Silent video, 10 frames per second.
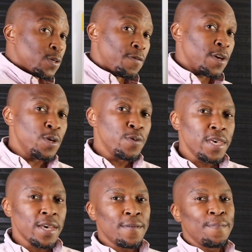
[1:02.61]
So if you're new
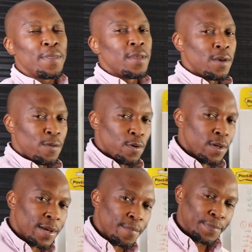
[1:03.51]
here,
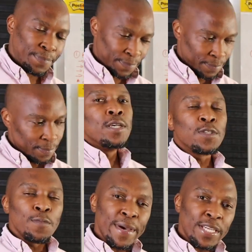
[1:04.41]
welcome.
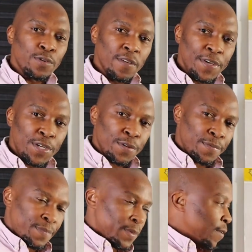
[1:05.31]
So back to our video.
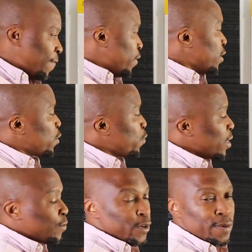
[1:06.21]
The first tool
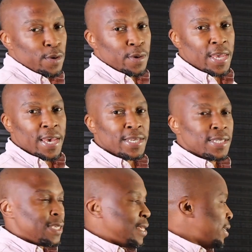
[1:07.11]
that we're going to be looking
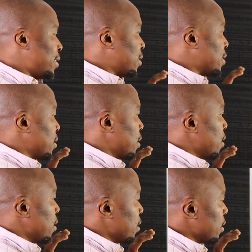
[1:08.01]
at is
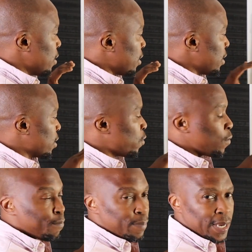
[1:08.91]

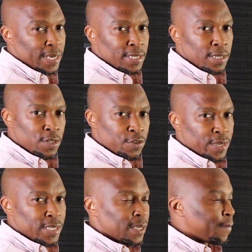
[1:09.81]
Cisco Packet
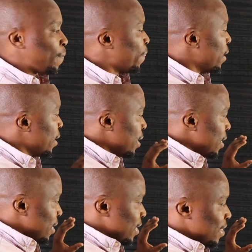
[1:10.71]
Tracer.
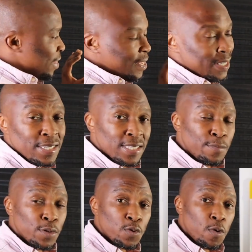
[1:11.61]
This is the
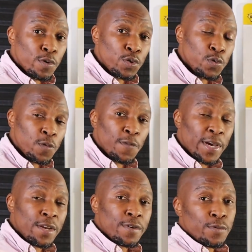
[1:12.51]
most common tool for
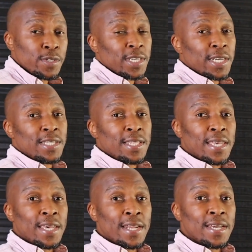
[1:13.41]
anyone who's starting
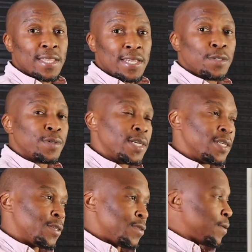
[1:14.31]
their career in the network
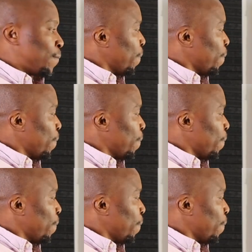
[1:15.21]
industry.